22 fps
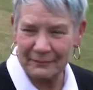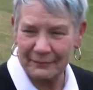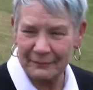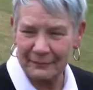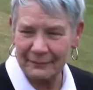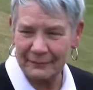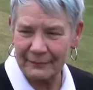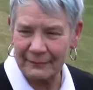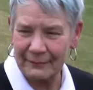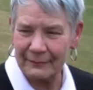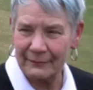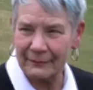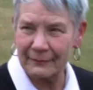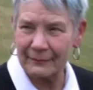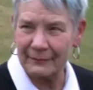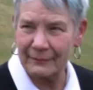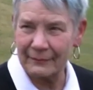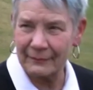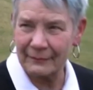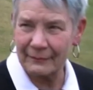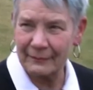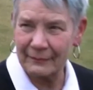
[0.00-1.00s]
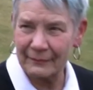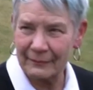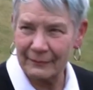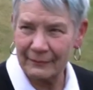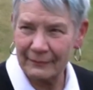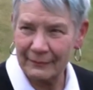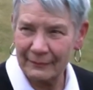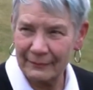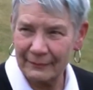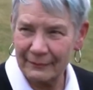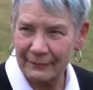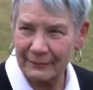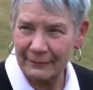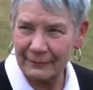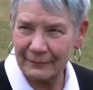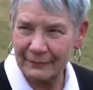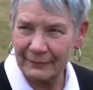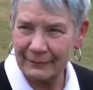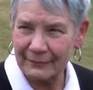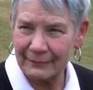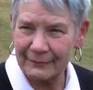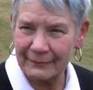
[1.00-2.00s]

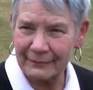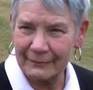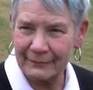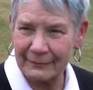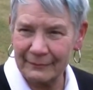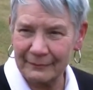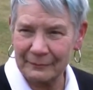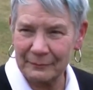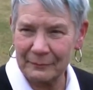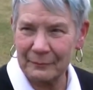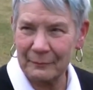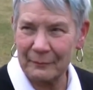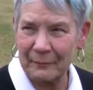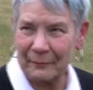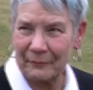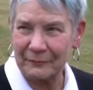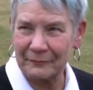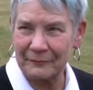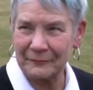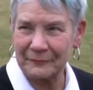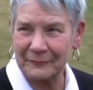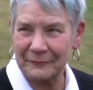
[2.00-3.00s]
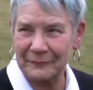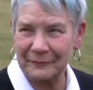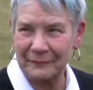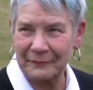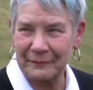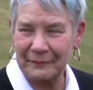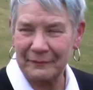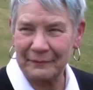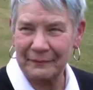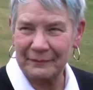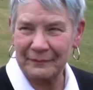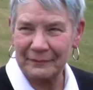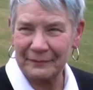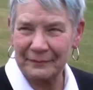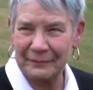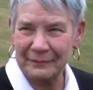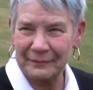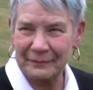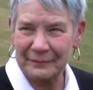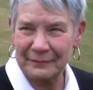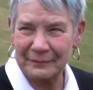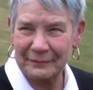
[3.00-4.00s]

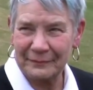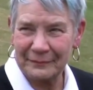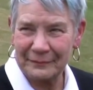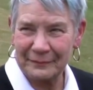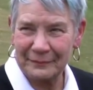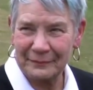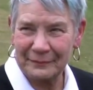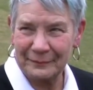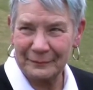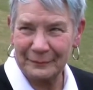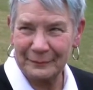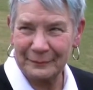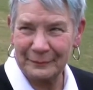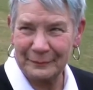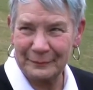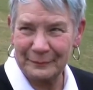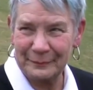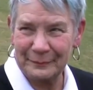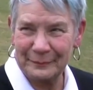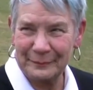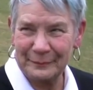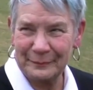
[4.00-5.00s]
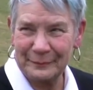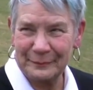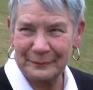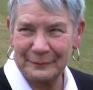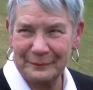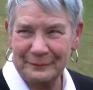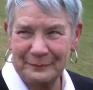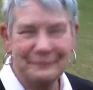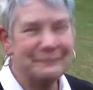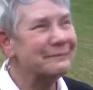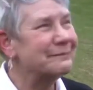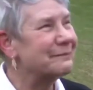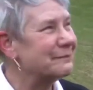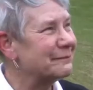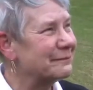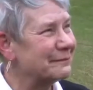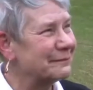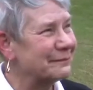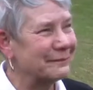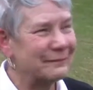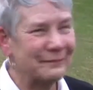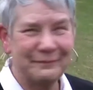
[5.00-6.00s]

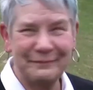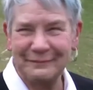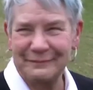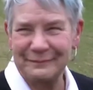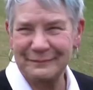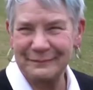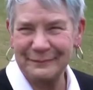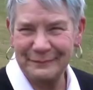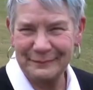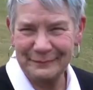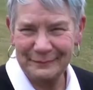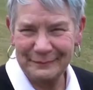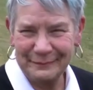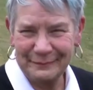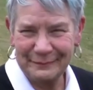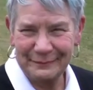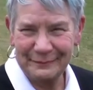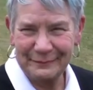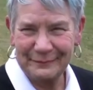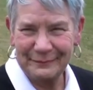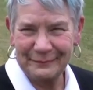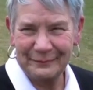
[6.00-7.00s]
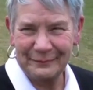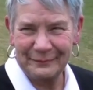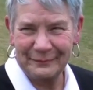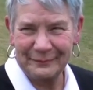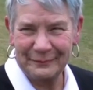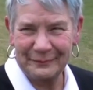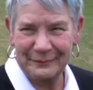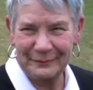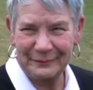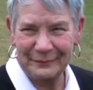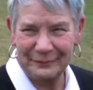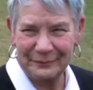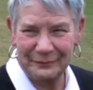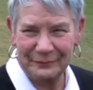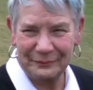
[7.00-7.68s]
This person isn't speaking.